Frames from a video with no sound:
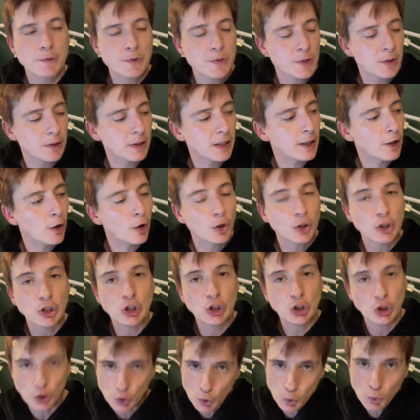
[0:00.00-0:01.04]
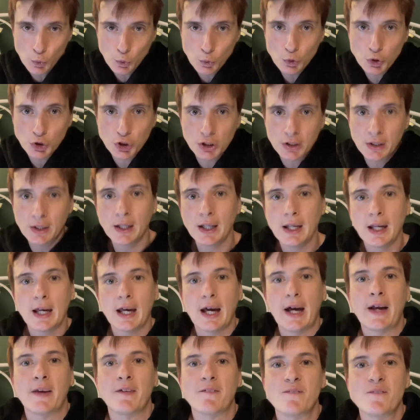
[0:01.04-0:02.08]
So they are huge
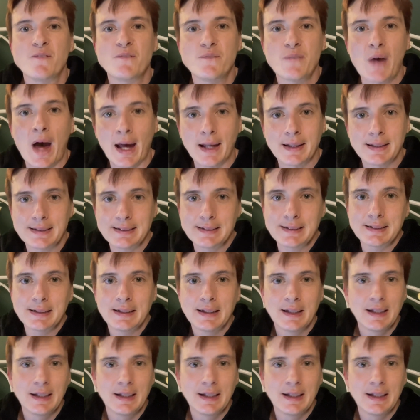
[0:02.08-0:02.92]
and fat